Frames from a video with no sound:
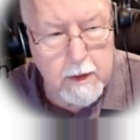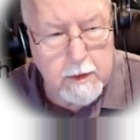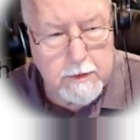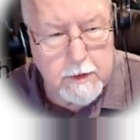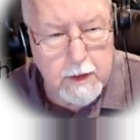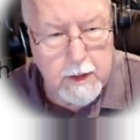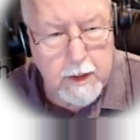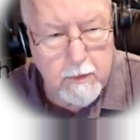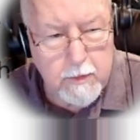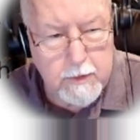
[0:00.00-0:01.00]
since
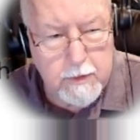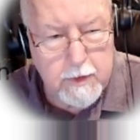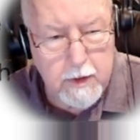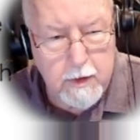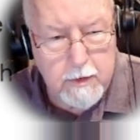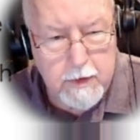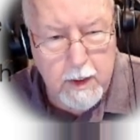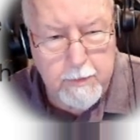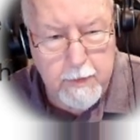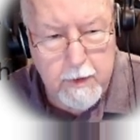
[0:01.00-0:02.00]
Lydda was near
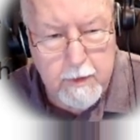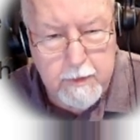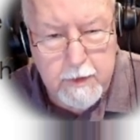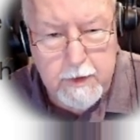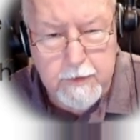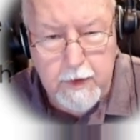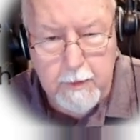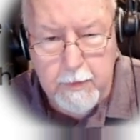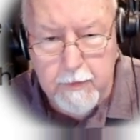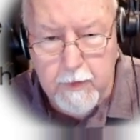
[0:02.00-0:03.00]
Joppa, the
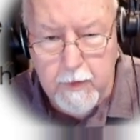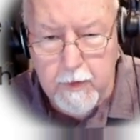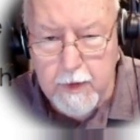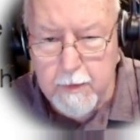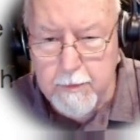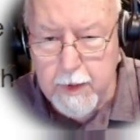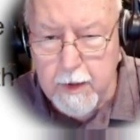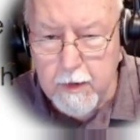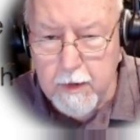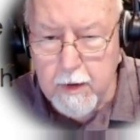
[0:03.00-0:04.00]
disciples heard that Peter